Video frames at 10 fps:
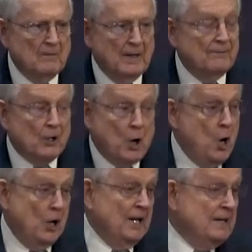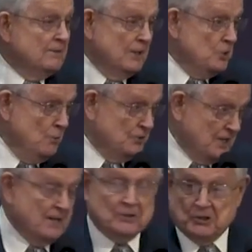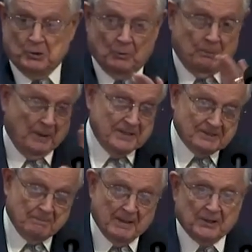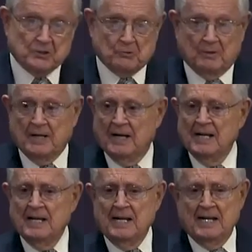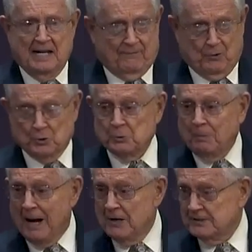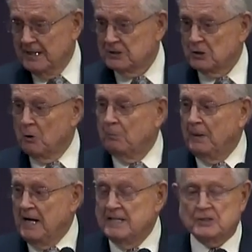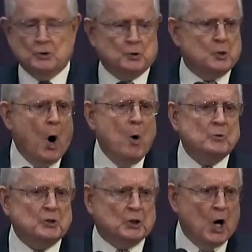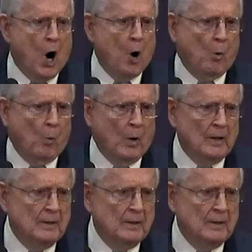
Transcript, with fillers: In the calling that you've sensed to a place of ministry, if your spouse has no peace, don't go.